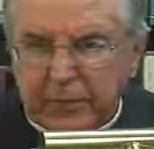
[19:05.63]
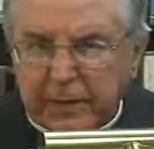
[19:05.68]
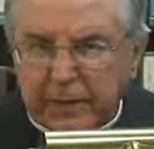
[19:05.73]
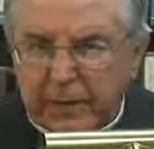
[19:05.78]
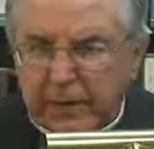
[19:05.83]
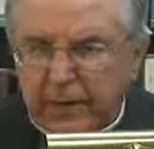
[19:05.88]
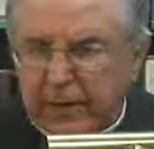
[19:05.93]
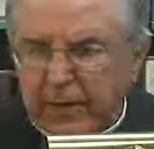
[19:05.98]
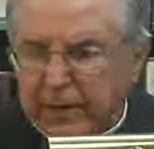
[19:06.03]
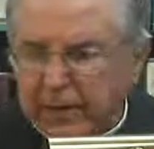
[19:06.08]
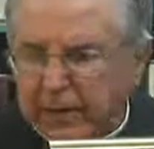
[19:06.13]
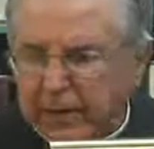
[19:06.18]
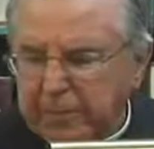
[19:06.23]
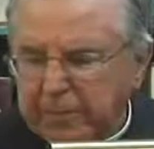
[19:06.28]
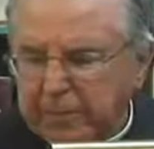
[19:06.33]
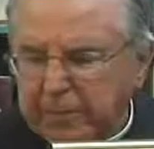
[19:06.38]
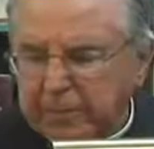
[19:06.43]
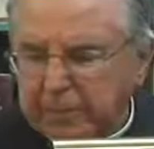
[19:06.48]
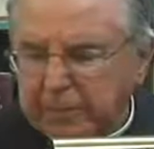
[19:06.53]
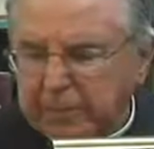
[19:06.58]
Get
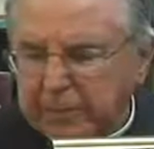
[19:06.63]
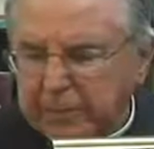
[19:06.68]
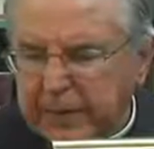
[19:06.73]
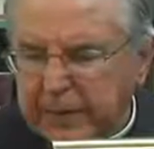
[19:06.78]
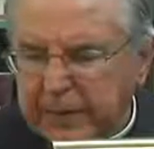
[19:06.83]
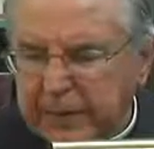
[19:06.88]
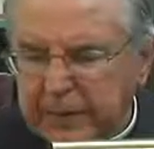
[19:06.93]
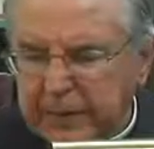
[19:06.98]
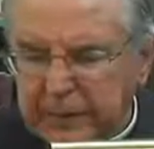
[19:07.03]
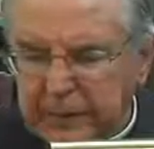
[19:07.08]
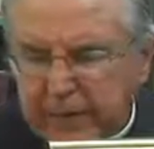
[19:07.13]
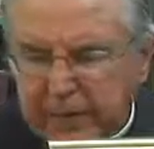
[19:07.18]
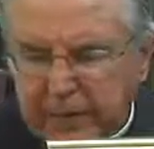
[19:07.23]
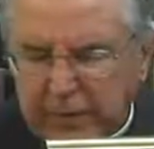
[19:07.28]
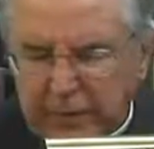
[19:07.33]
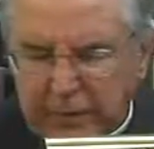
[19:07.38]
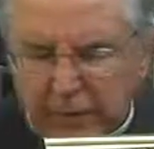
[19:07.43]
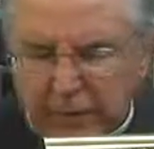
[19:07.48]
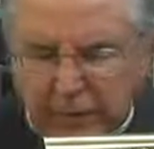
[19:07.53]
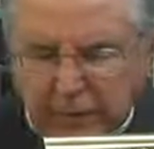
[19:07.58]
like-minded men.
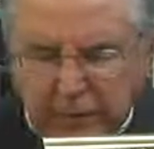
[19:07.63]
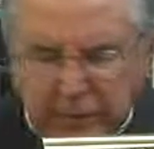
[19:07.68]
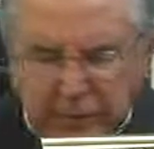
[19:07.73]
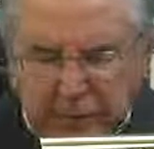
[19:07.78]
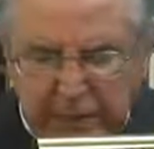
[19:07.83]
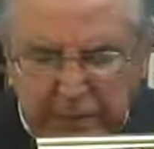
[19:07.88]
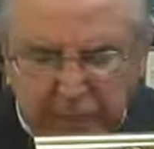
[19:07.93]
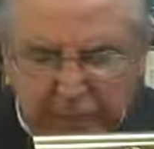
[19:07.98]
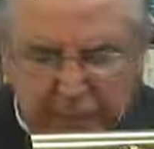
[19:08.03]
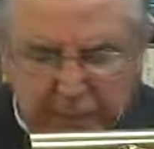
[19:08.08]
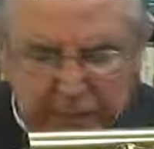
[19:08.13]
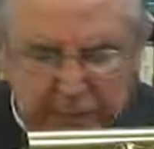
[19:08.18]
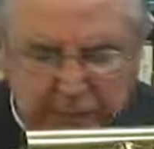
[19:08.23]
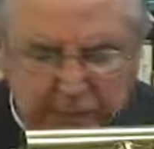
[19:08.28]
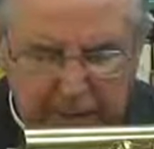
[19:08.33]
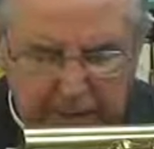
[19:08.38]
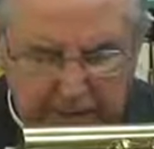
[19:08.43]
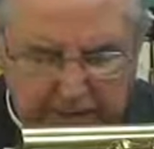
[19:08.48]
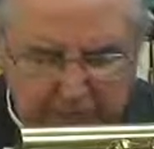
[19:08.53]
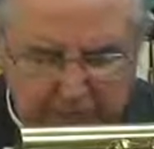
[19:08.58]
And
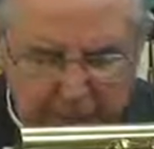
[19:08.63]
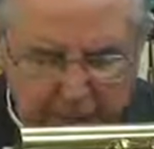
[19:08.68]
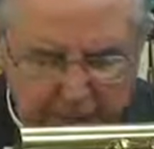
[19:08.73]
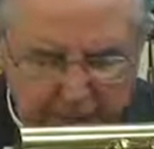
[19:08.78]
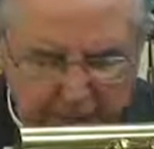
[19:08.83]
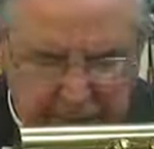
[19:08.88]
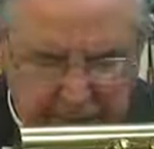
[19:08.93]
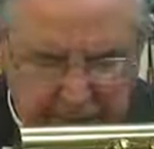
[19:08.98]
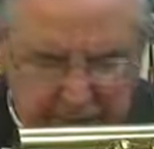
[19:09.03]
he